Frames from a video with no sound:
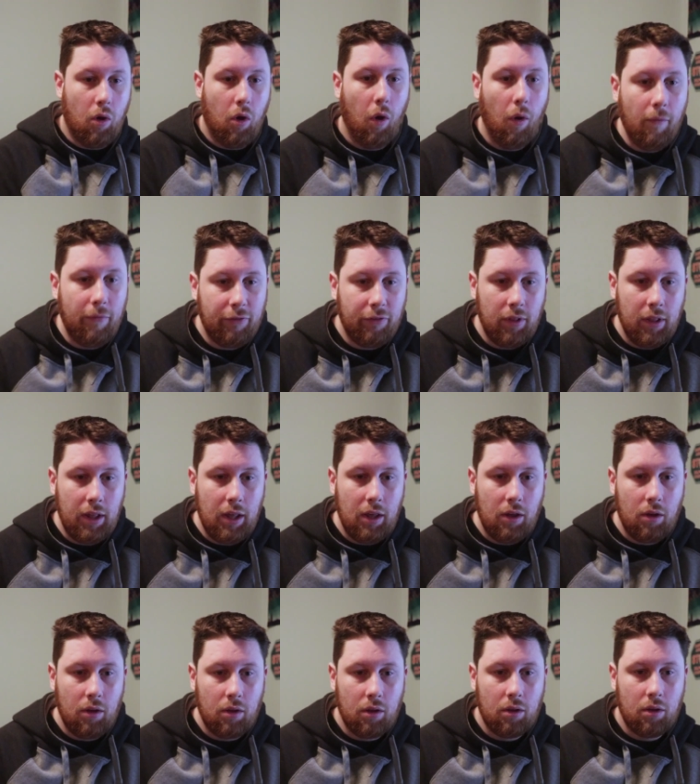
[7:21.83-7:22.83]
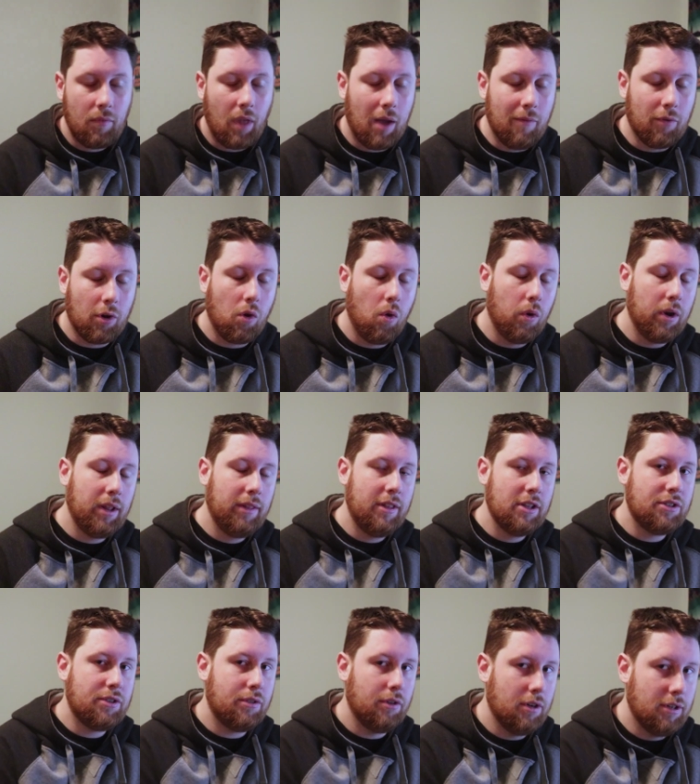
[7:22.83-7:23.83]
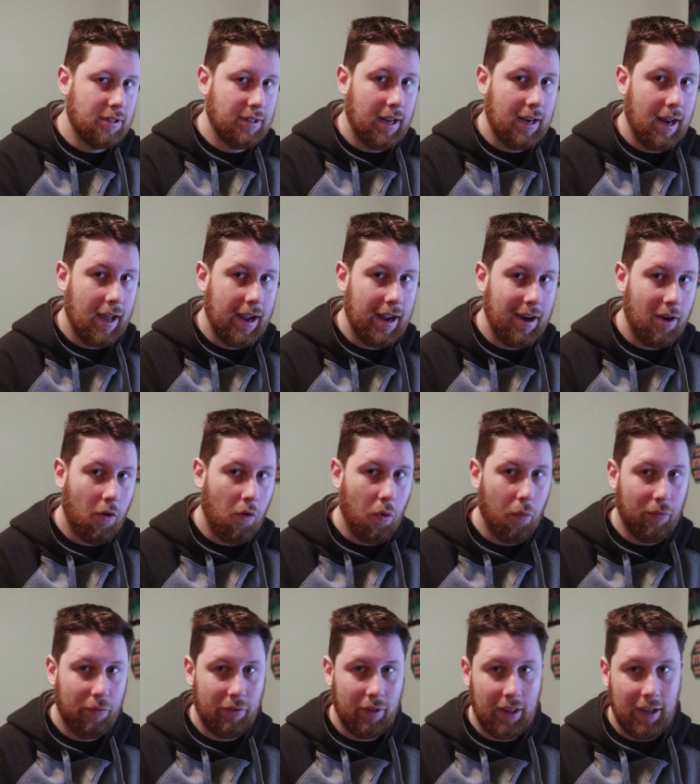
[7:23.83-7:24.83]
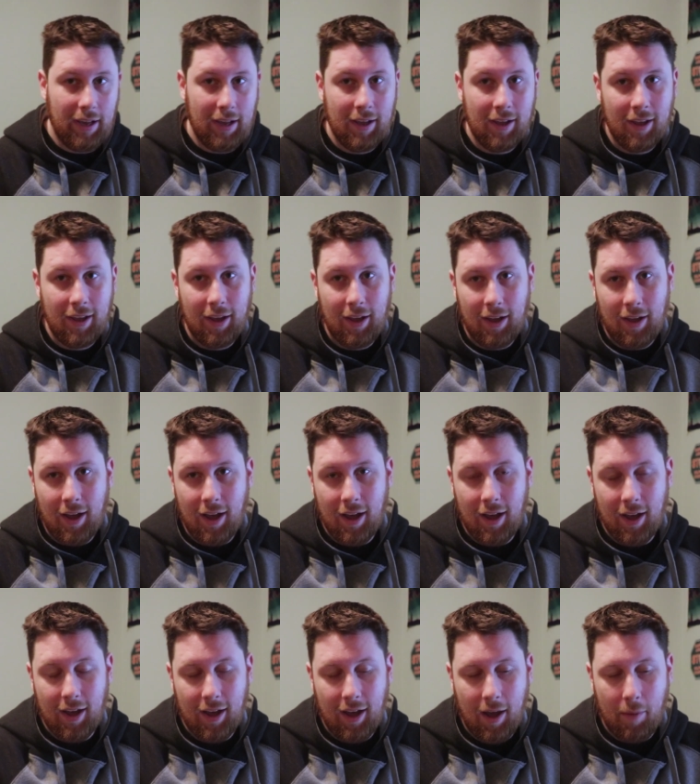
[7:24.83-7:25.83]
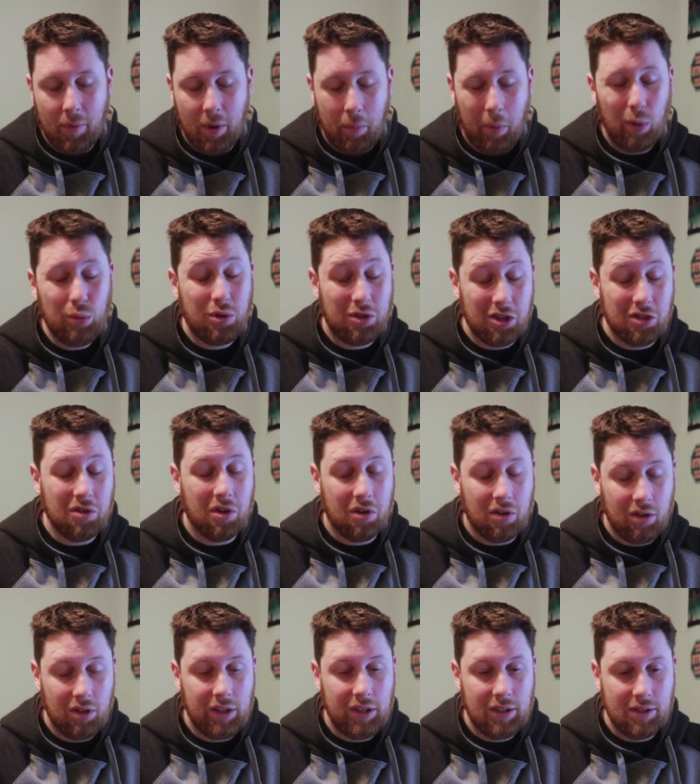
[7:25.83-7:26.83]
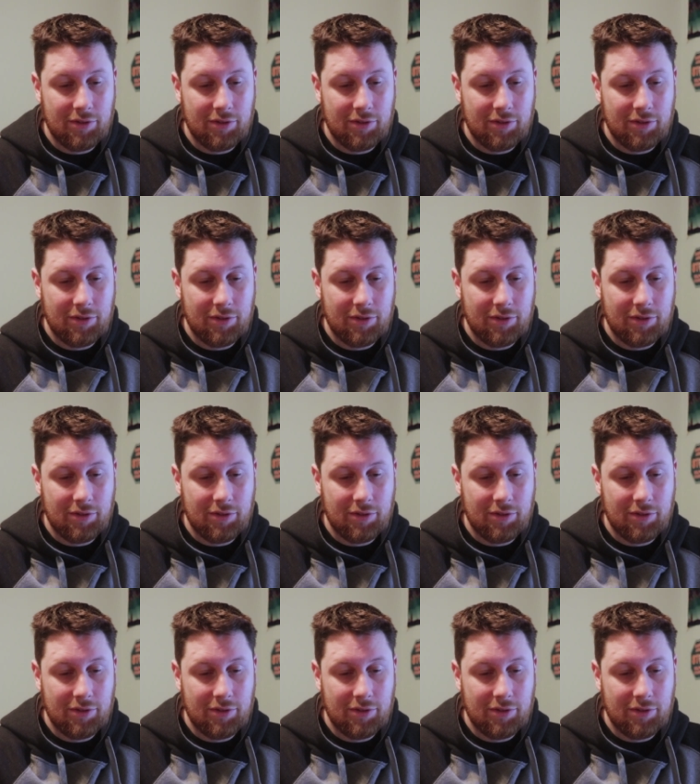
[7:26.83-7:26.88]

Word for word: Hopefully, I'm recording this Thursday night, hopefully, Uh, I'm going to post this early.